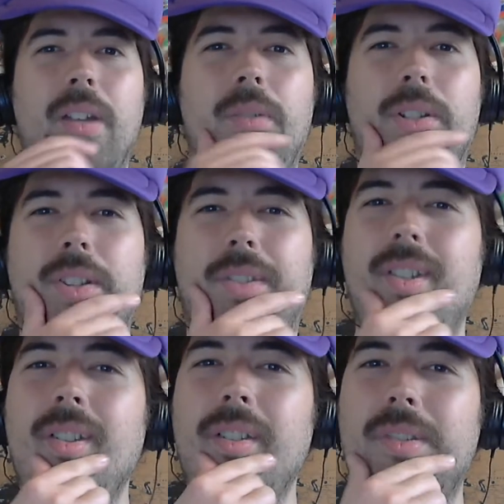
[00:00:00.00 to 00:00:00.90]
which is
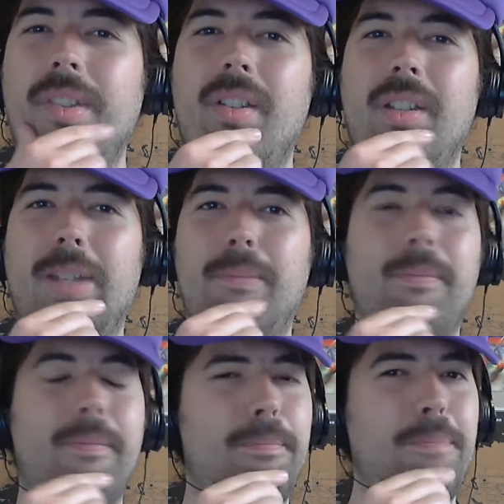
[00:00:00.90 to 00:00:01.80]
still a decision that
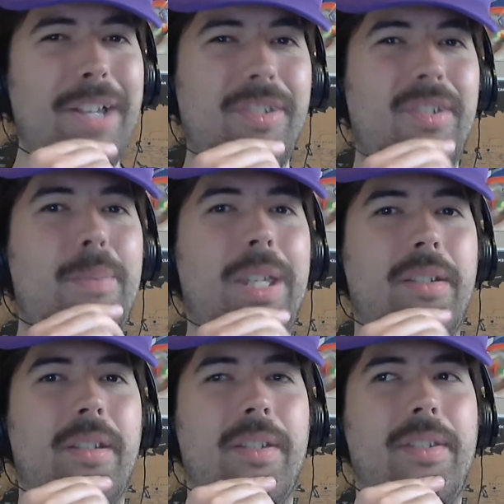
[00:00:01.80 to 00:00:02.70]
puzzles me
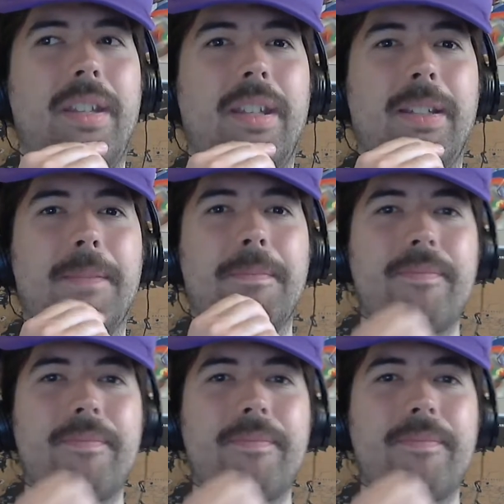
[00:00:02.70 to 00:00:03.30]
to this day.